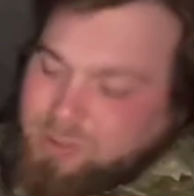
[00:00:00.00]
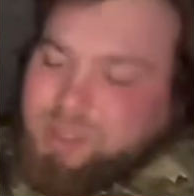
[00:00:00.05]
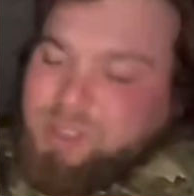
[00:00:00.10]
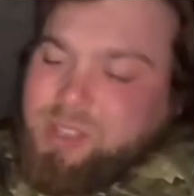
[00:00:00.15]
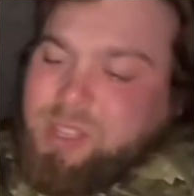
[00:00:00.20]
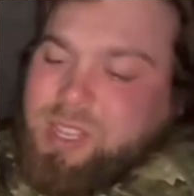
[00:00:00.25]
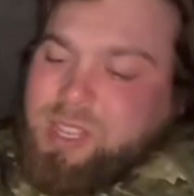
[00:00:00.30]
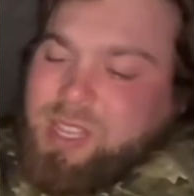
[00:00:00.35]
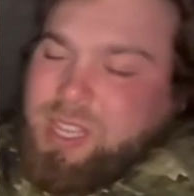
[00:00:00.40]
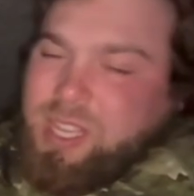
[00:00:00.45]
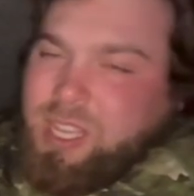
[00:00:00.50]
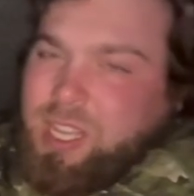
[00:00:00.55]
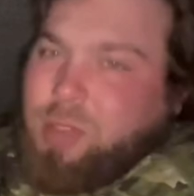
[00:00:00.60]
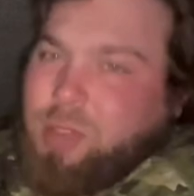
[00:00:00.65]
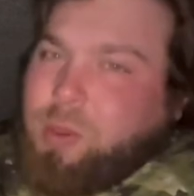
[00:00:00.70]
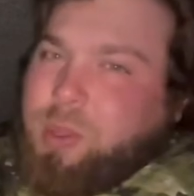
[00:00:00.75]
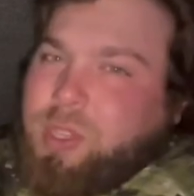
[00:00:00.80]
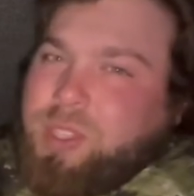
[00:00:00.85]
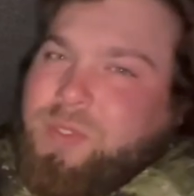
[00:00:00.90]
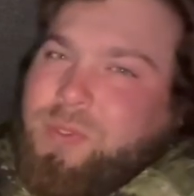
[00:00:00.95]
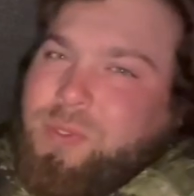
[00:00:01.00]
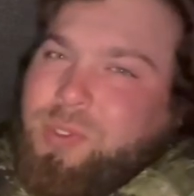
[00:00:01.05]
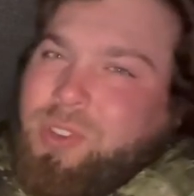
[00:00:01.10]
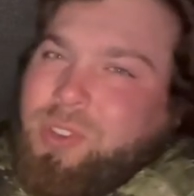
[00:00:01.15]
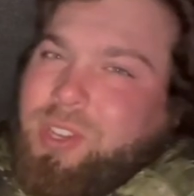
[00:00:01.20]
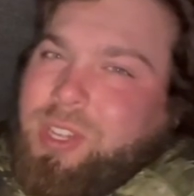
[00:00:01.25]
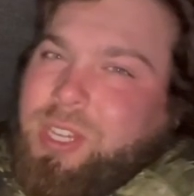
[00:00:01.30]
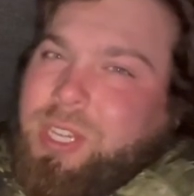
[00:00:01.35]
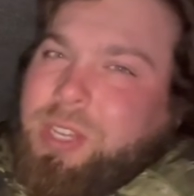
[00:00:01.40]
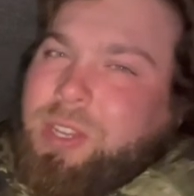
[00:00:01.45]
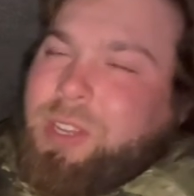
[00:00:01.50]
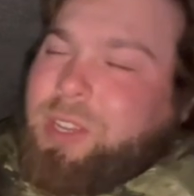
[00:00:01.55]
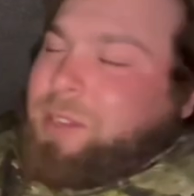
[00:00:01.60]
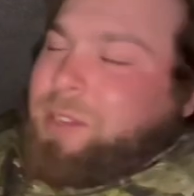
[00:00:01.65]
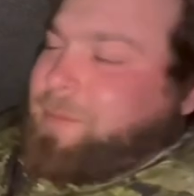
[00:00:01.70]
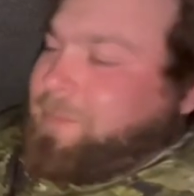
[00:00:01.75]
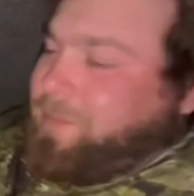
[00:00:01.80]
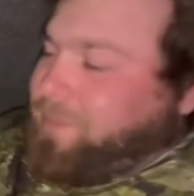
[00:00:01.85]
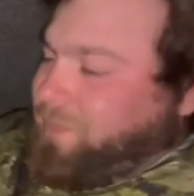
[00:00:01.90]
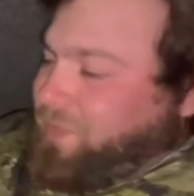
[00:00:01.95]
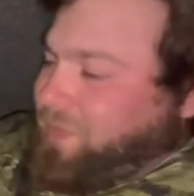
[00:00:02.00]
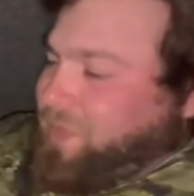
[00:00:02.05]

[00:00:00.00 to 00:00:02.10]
on a crazy fishing adventure where we